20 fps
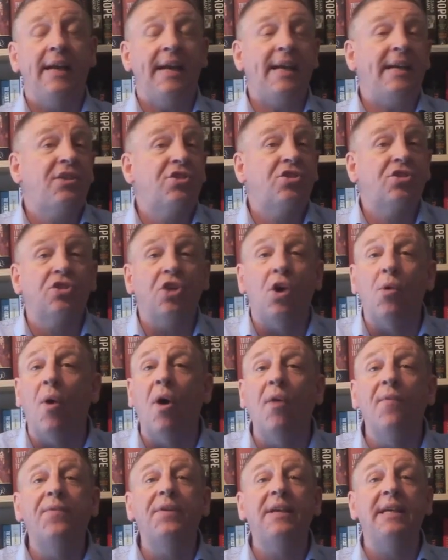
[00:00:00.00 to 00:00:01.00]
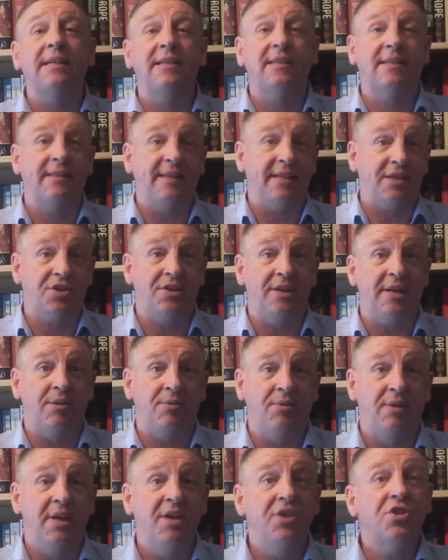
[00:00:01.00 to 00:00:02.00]
It's so obvious, this
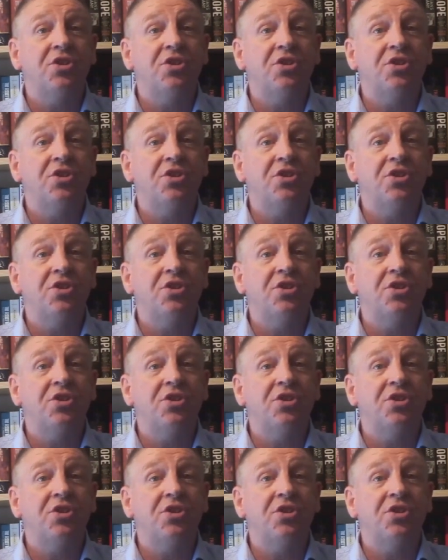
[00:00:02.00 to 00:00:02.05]
now.